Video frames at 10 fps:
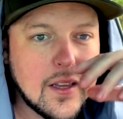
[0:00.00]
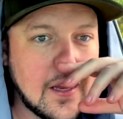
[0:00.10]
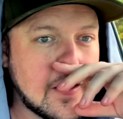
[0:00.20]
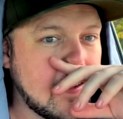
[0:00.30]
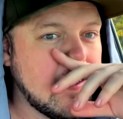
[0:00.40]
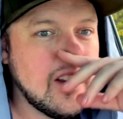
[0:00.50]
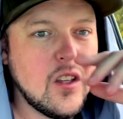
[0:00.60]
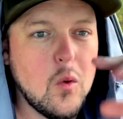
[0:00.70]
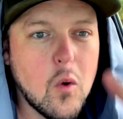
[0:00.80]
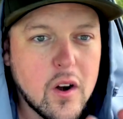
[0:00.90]
Like,
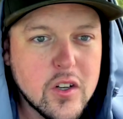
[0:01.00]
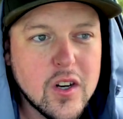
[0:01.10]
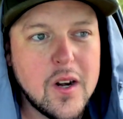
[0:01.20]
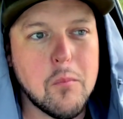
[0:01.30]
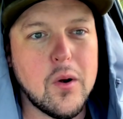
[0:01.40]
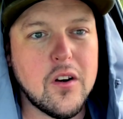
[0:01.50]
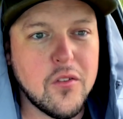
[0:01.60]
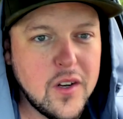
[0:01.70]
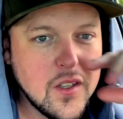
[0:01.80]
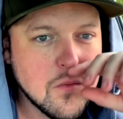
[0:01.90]
you want to try to break
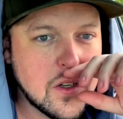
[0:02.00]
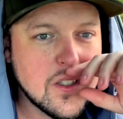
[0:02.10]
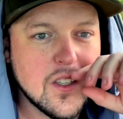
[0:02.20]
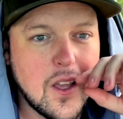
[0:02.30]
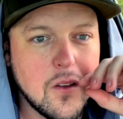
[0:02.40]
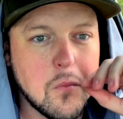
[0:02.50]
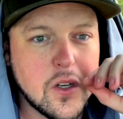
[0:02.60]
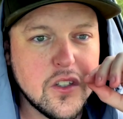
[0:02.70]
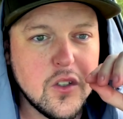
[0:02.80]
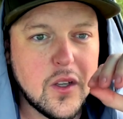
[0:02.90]
free as much
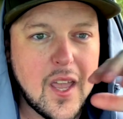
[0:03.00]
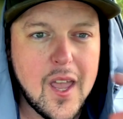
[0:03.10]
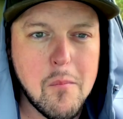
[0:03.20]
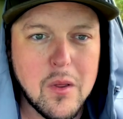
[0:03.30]
as you can,